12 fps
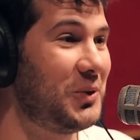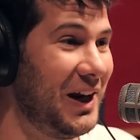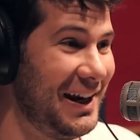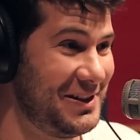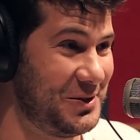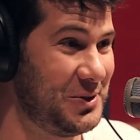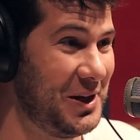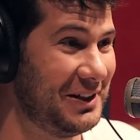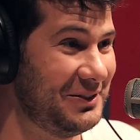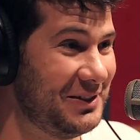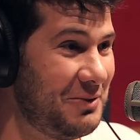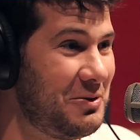
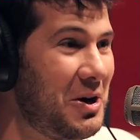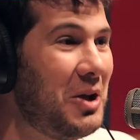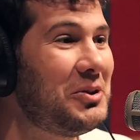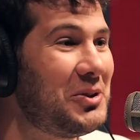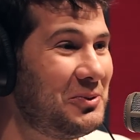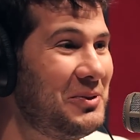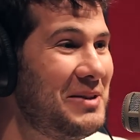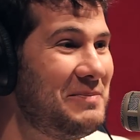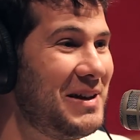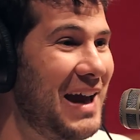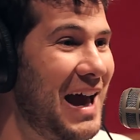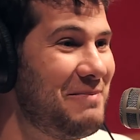transgender, and we're all just
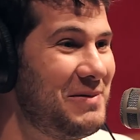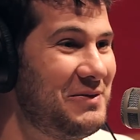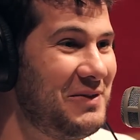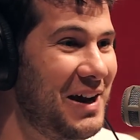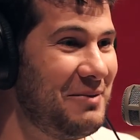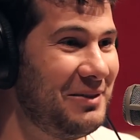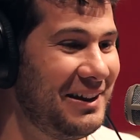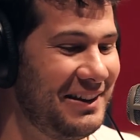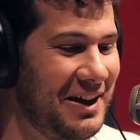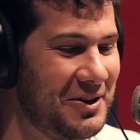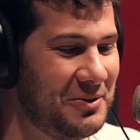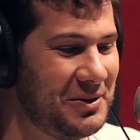one big happy family.
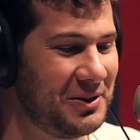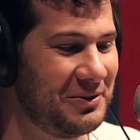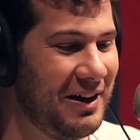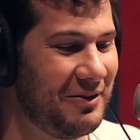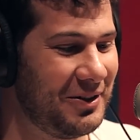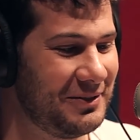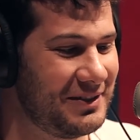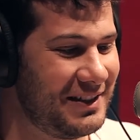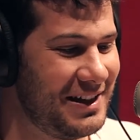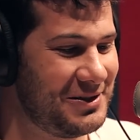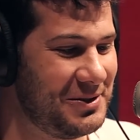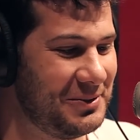Louder with Crowder.
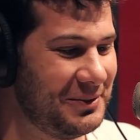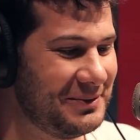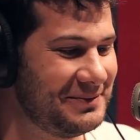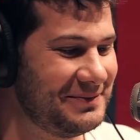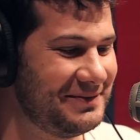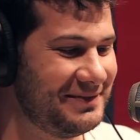Stay tuned.